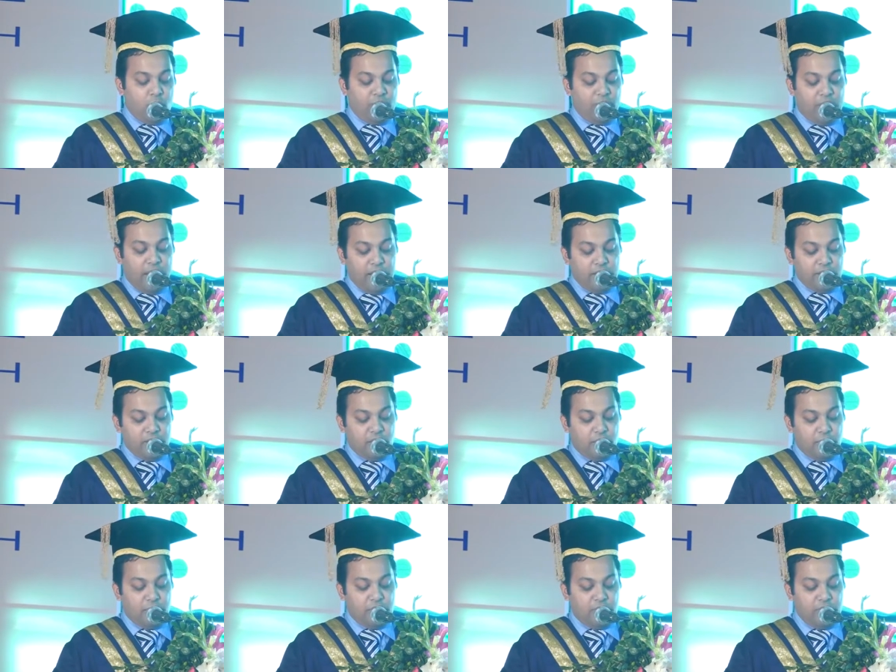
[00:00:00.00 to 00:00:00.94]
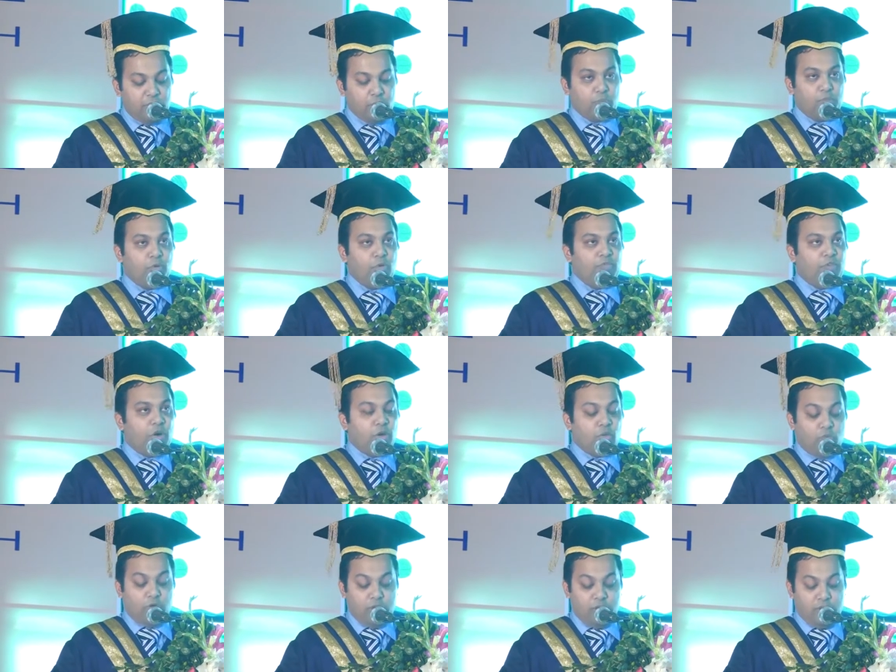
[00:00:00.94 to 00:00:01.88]
we find the spirit to move
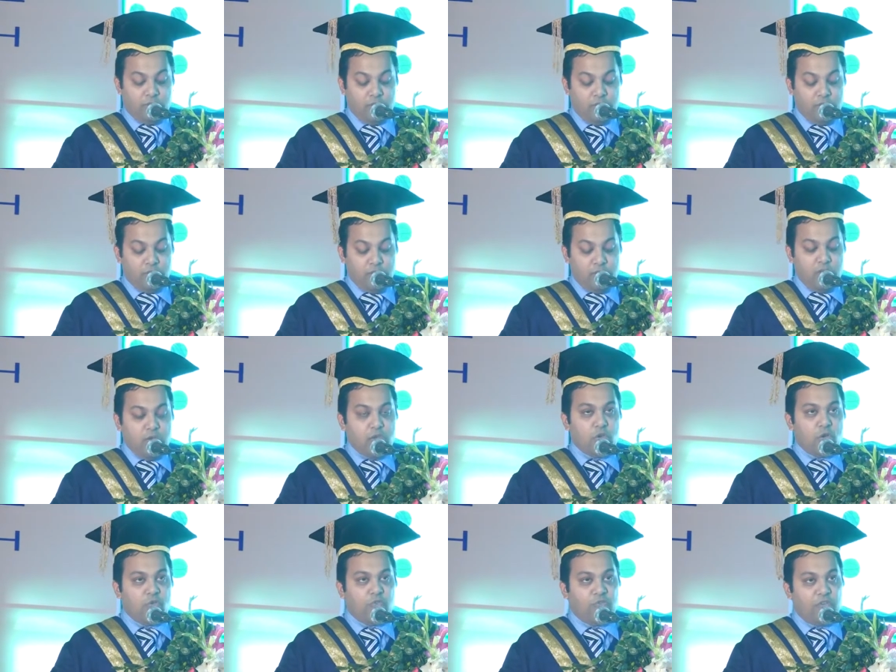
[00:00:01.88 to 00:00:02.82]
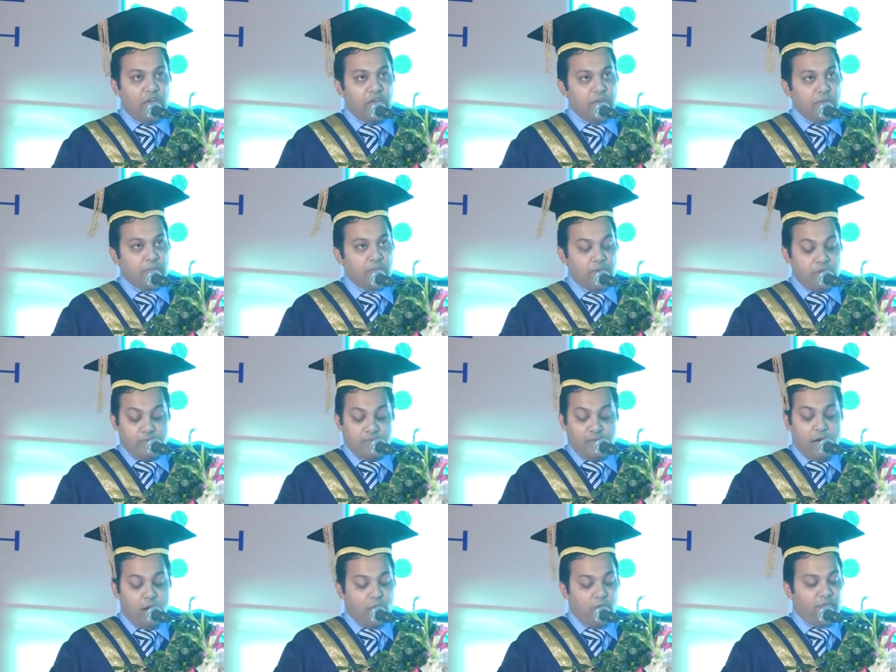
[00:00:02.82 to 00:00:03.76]
onwards. Your fame
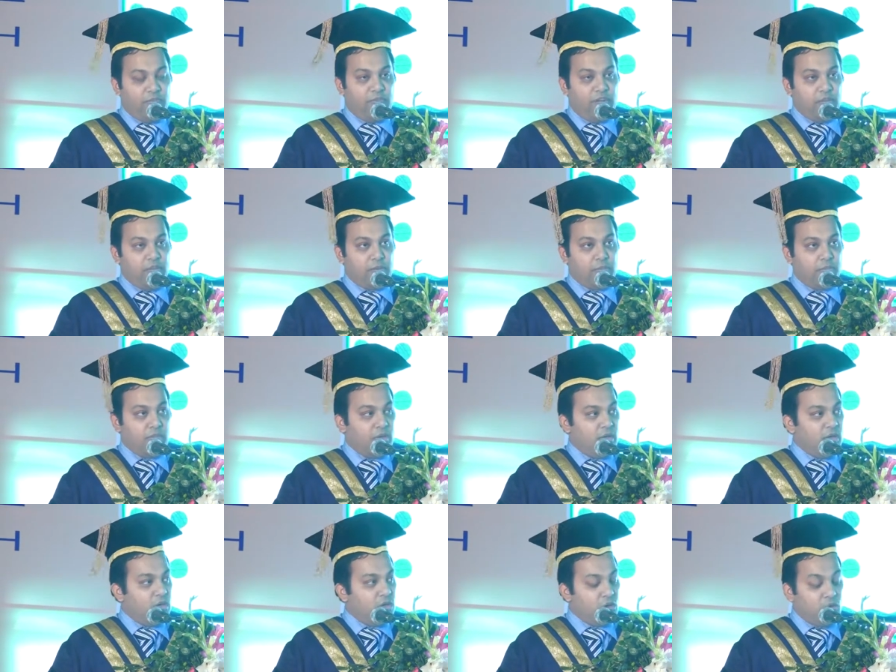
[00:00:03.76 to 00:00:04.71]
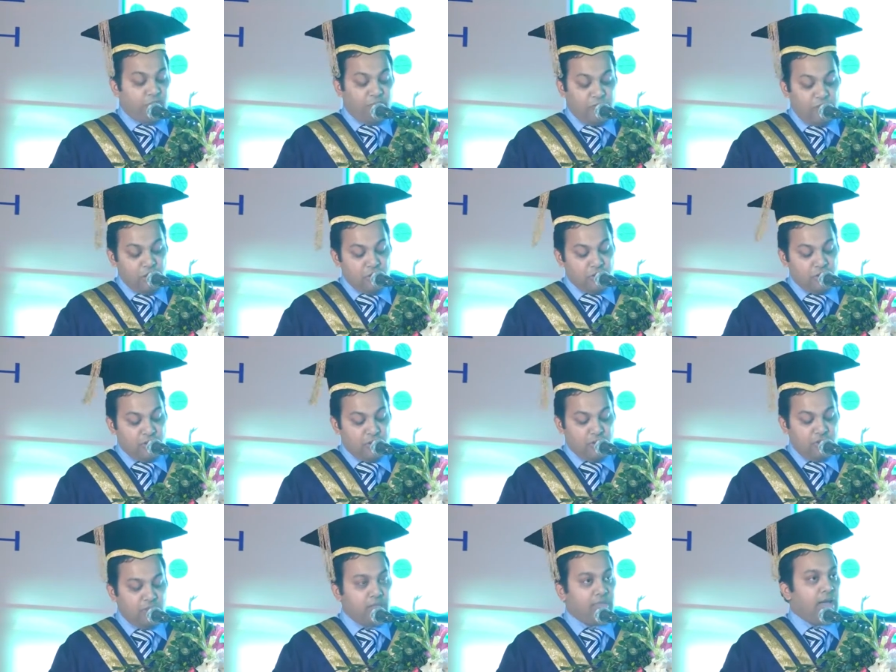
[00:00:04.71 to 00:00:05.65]
is our fame. Your future
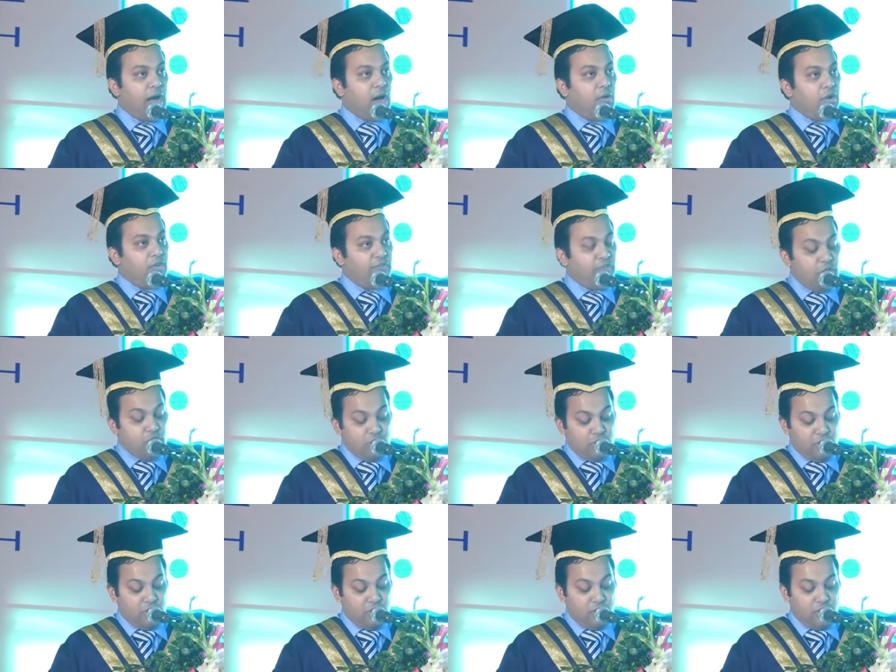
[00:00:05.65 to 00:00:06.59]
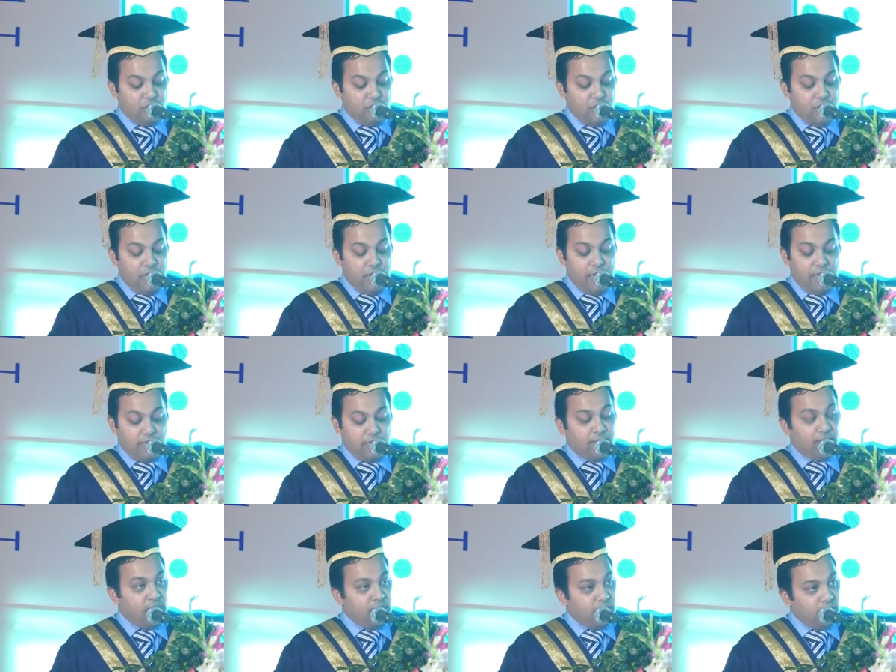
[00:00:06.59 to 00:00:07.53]
is our future.
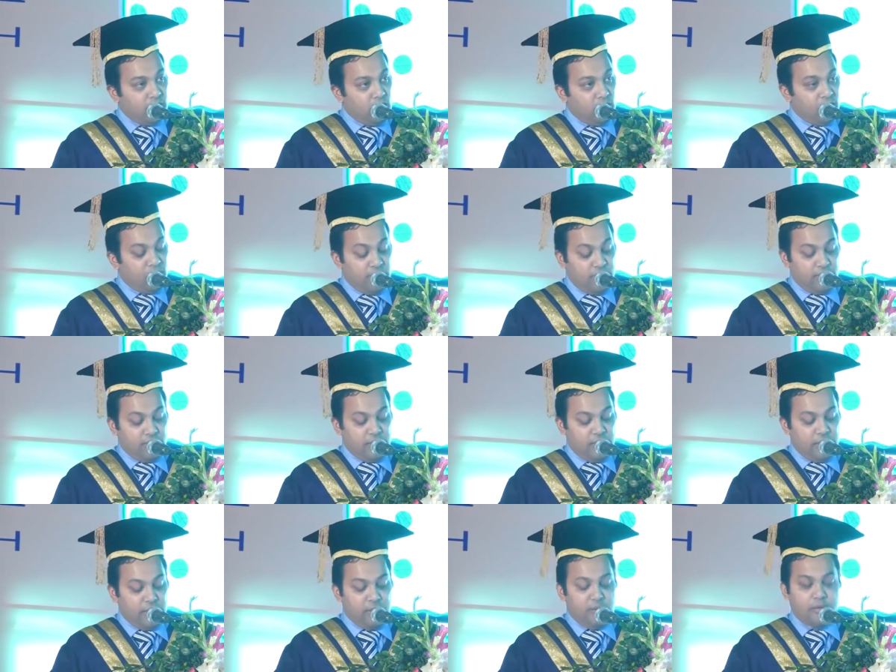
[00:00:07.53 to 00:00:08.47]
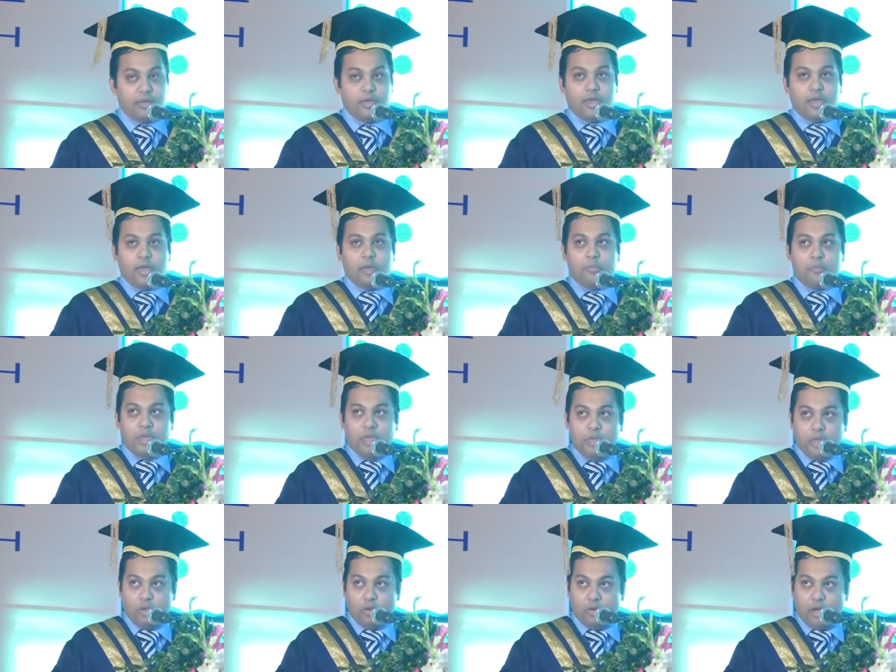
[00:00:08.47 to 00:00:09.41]
Hence, this university,
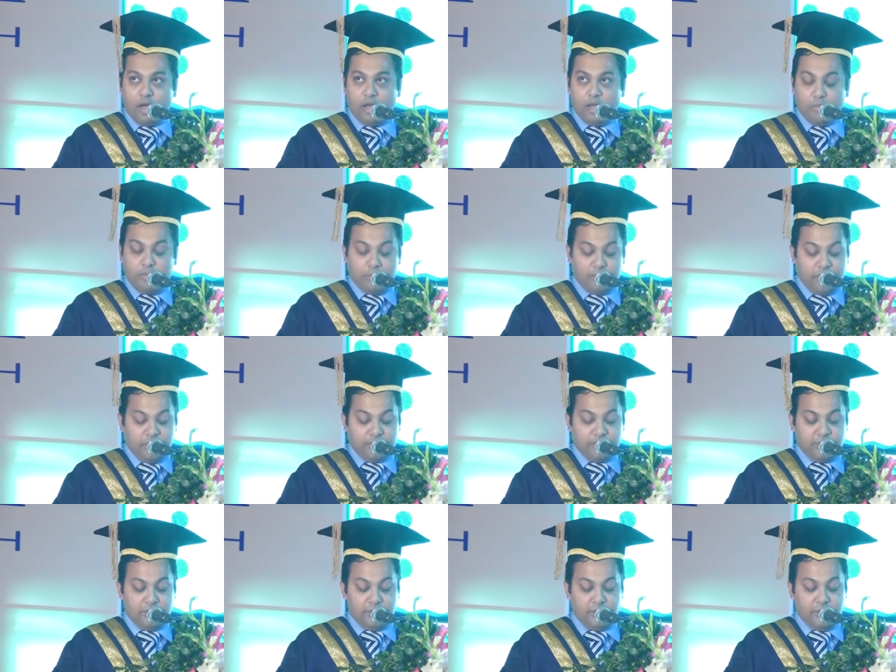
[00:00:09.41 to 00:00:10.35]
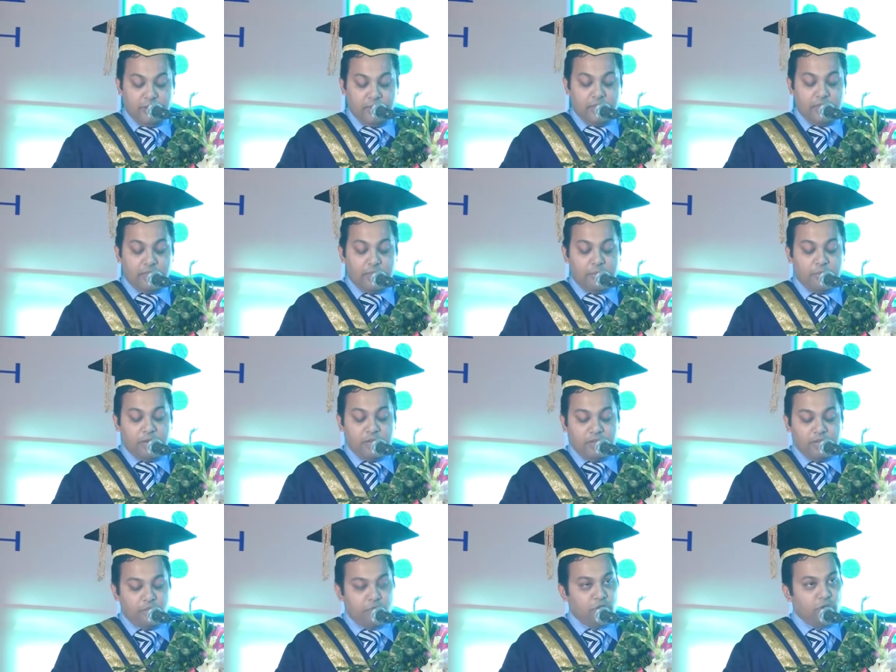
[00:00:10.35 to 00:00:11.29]
being your alma mater, is a
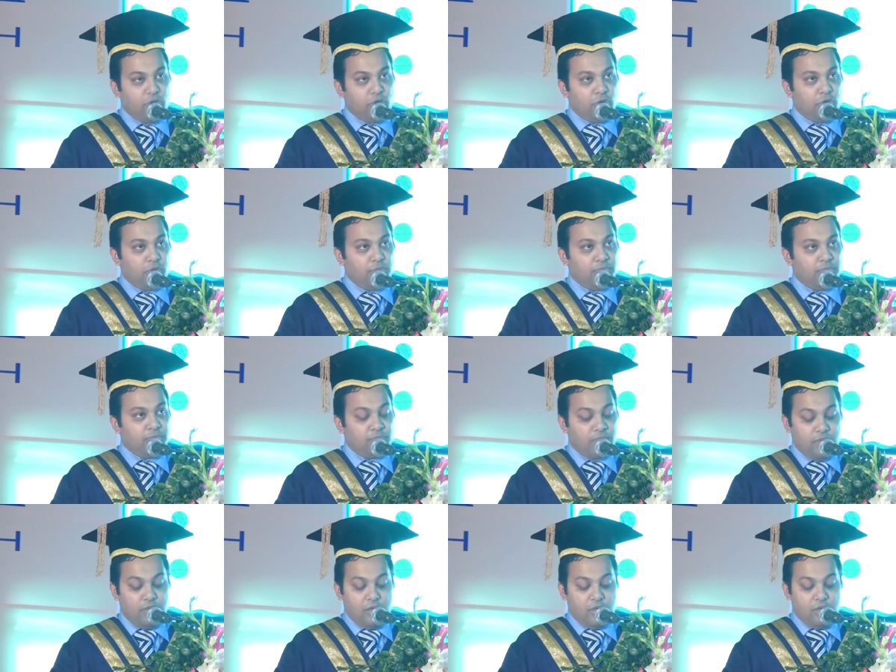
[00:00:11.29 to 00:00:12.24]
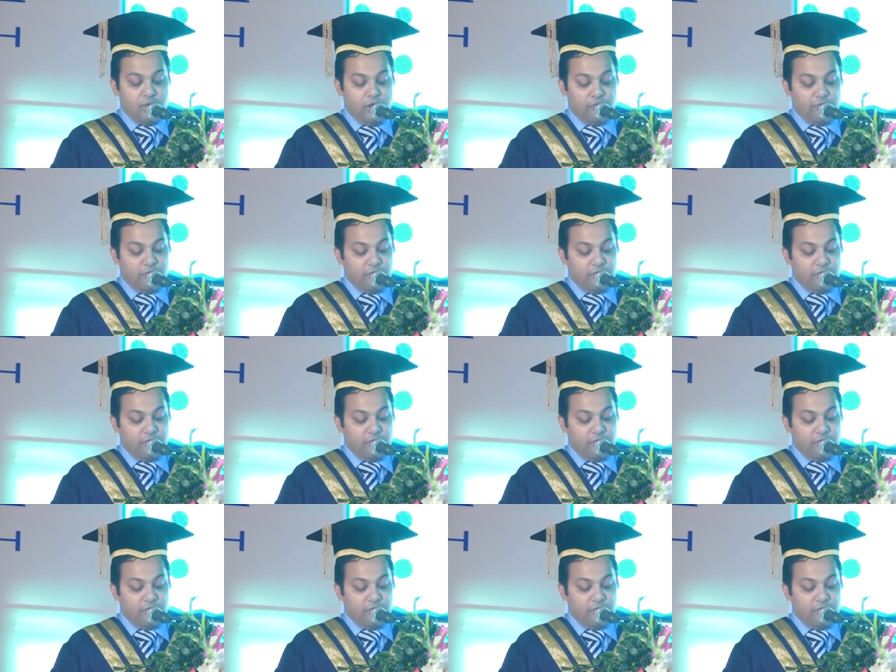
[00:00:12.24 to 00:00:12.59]
mother to you. You